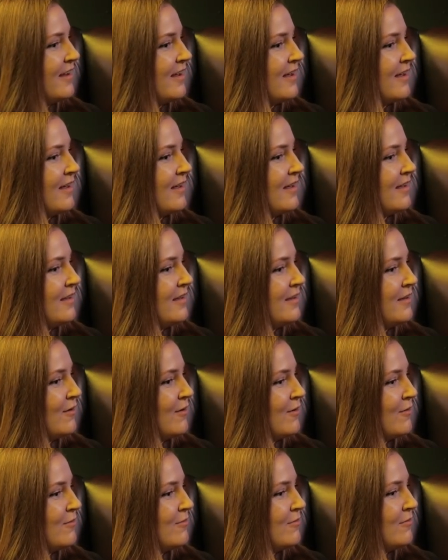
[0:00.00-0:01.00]

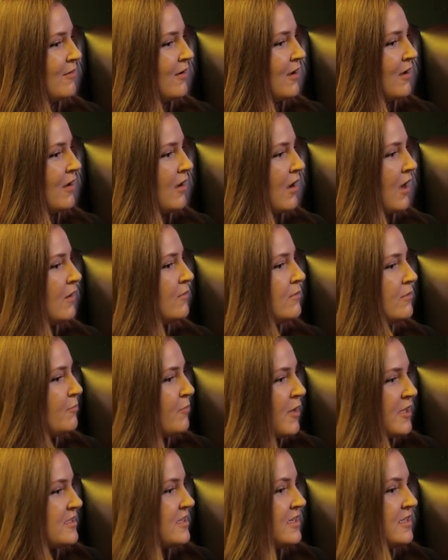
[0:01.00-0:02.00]
I would
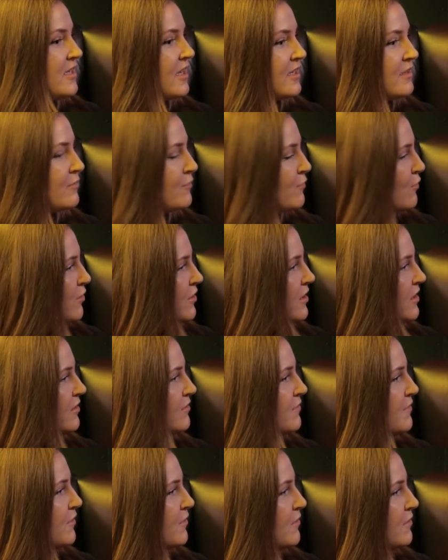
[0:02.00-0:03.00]
basically take the
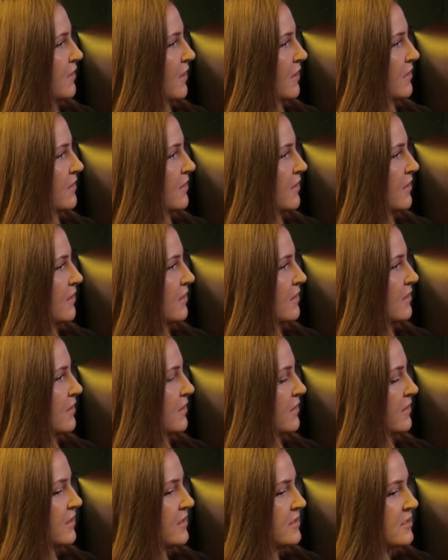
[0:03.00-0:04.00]
Freudian view that
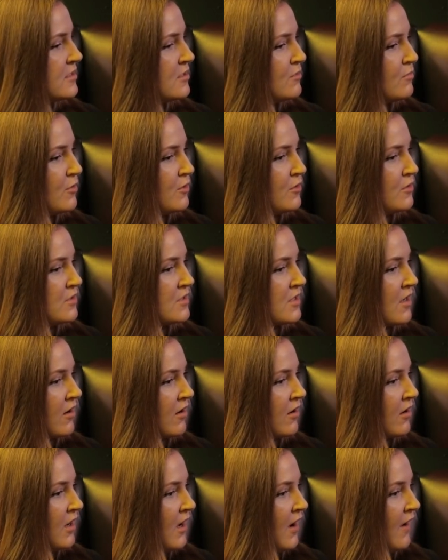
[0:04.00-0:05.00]
these taboos
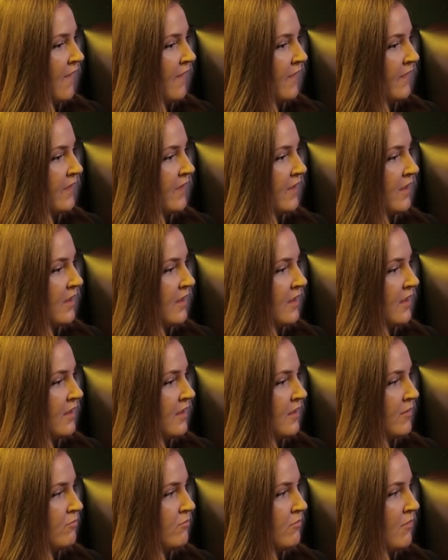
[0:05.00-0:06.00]
are
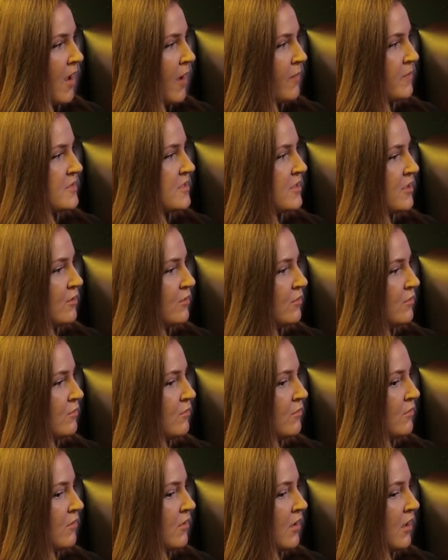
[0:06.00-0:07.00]
the absolute
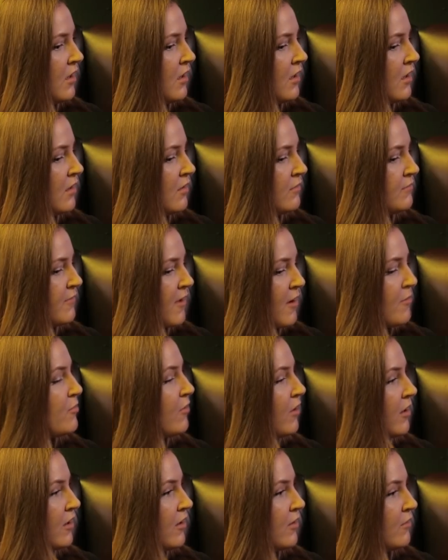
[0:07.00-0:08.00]

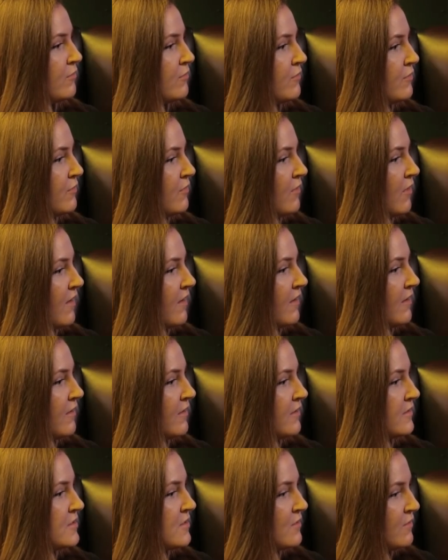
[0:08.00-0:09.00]
fabric of
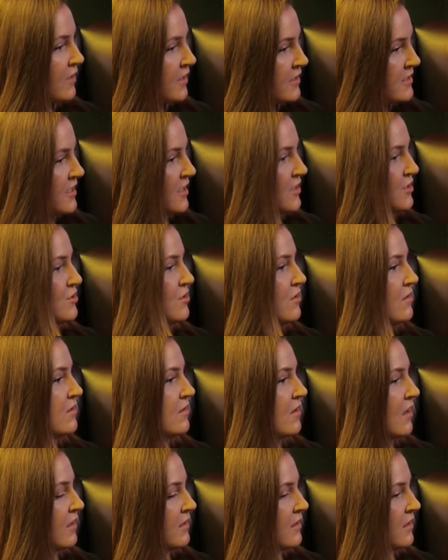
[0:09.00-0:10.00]

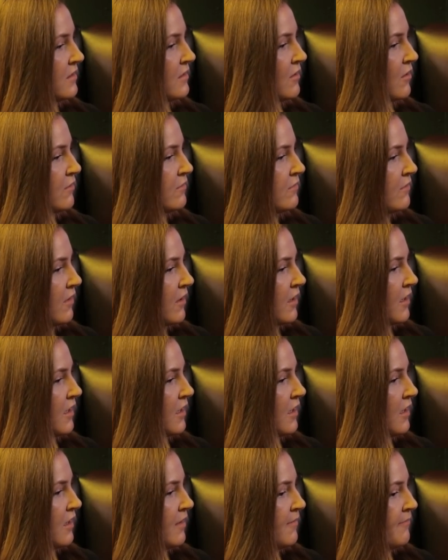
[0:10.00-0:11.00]
civilization, and that they're
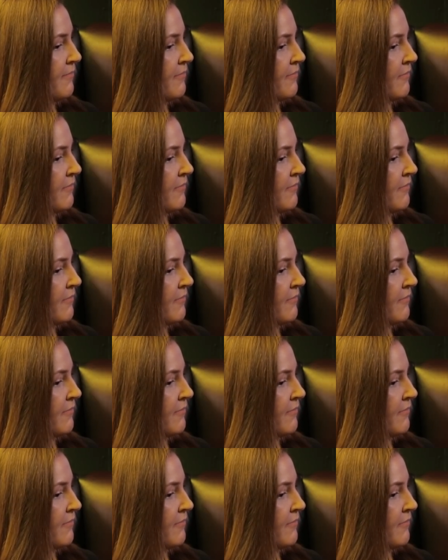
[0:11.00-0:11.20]
very